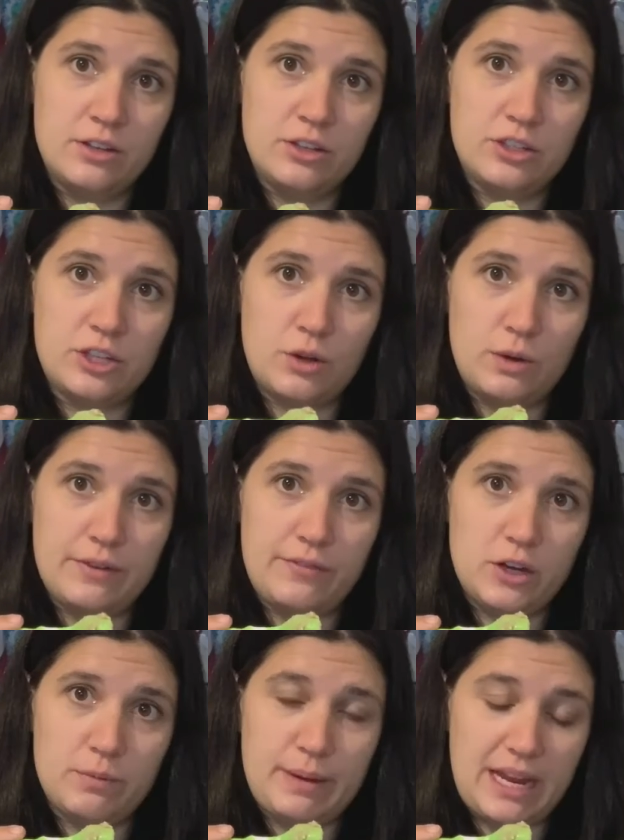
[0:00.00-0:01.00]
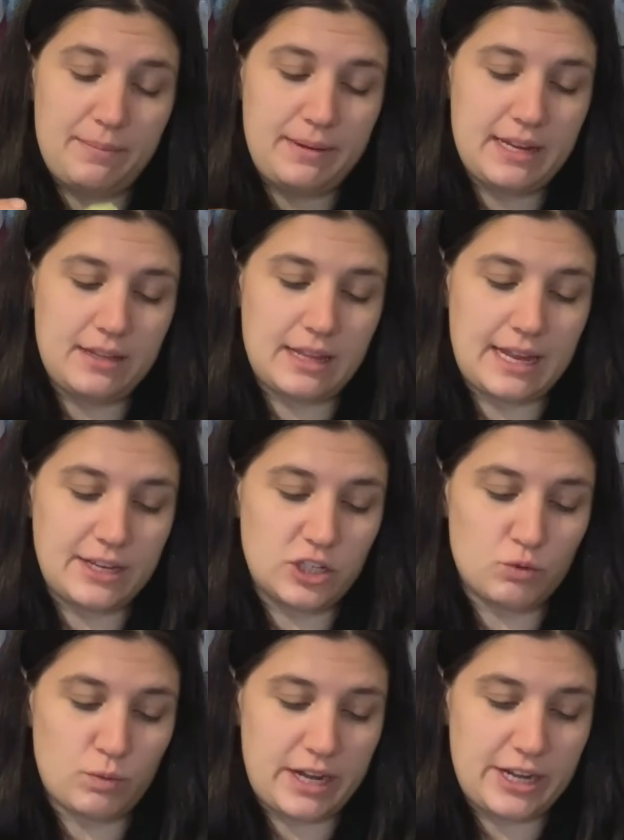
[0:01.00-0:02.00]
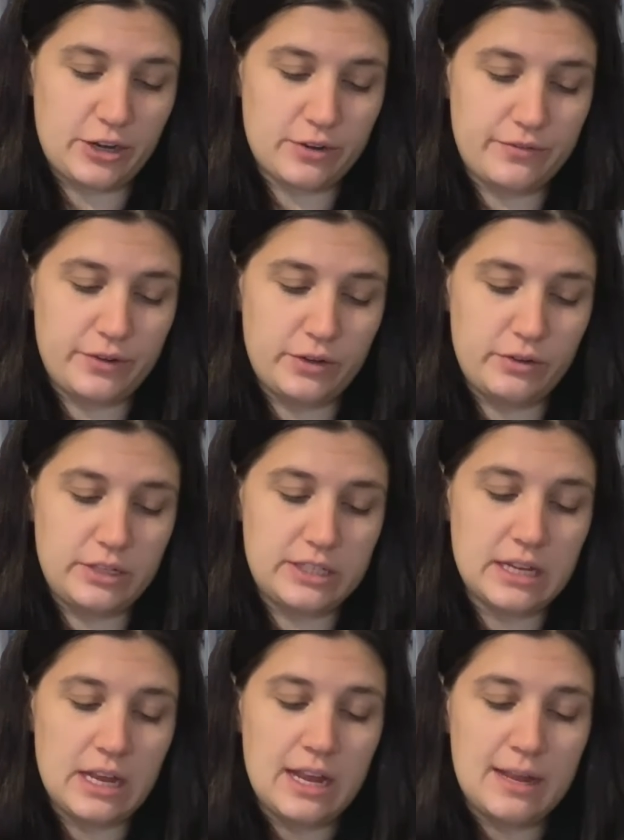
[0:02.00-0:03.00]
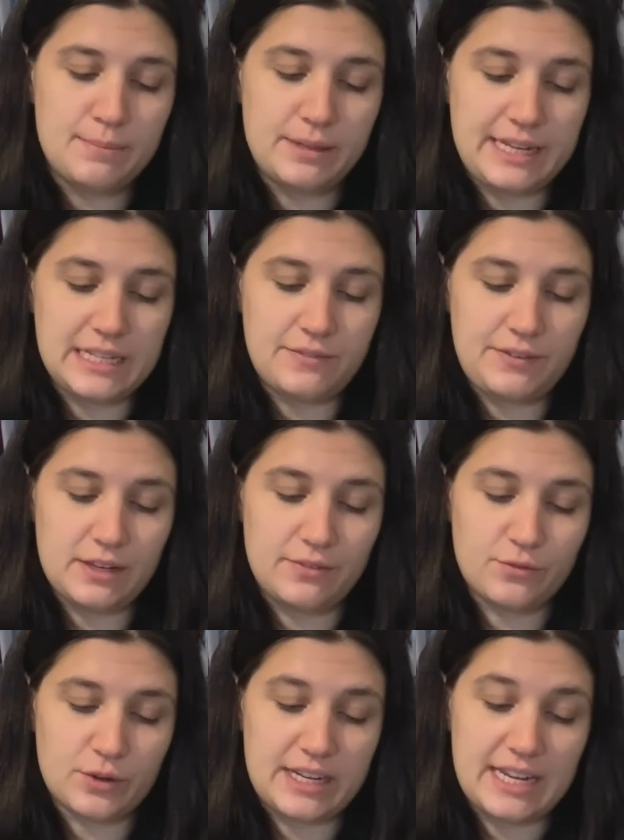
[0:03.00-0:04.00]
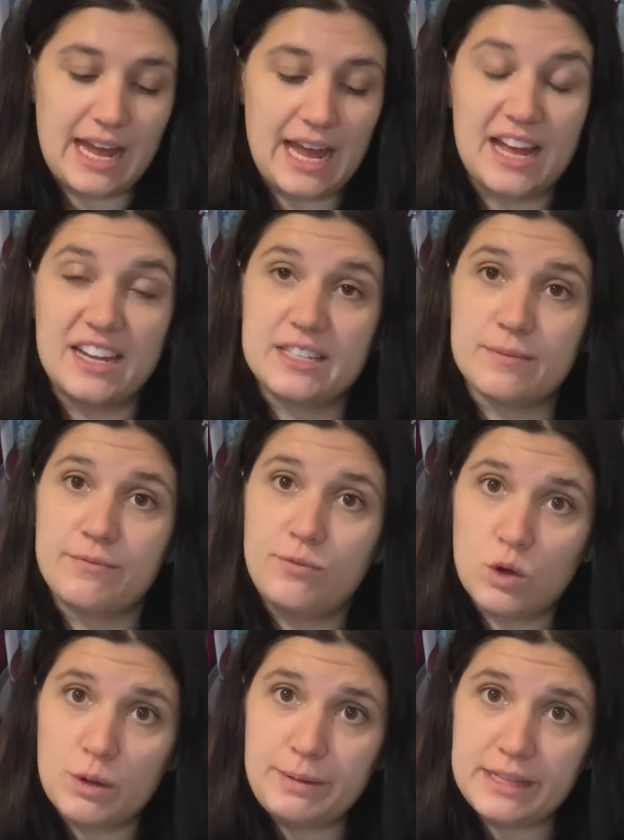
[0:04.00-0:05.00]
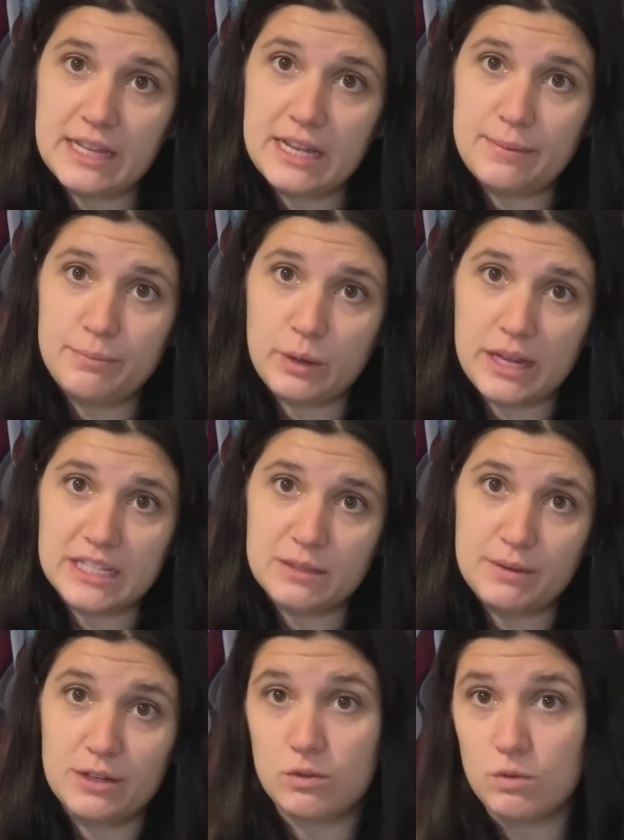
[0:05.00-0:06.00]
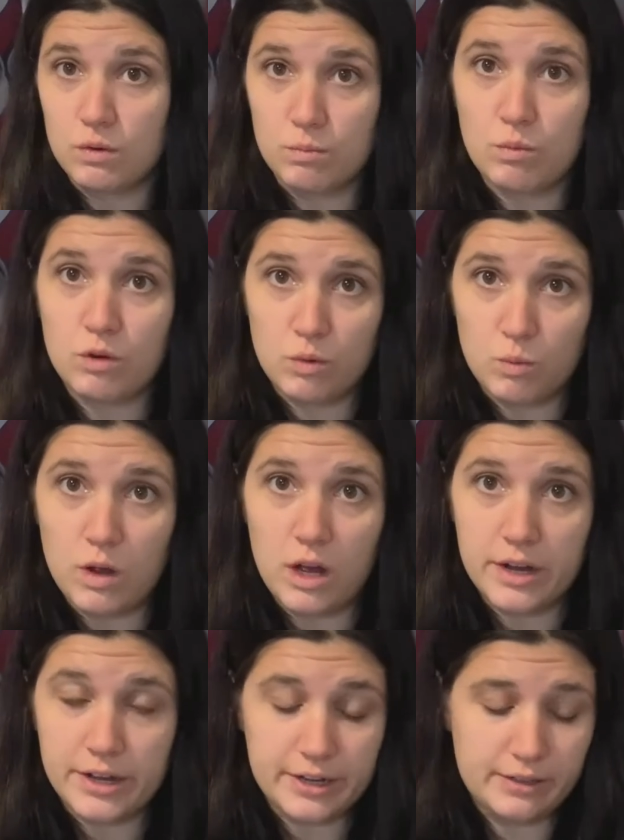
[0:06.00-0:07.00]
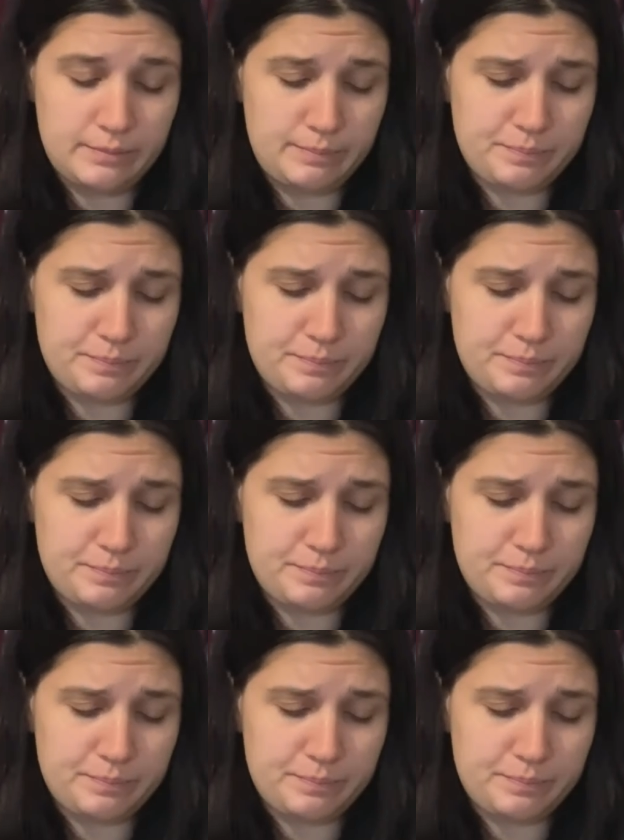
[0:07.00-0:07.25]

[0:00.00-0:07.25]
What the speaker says: So if your baby likes runnier foods, please feel free to add some formula, breast milk, or more water.